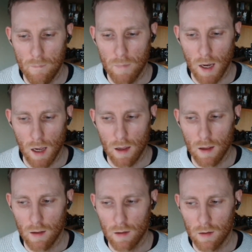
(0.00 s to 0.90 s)
but
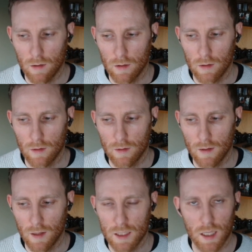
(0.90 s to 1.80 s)

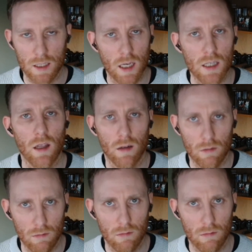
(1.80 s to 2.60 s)
it's consistent.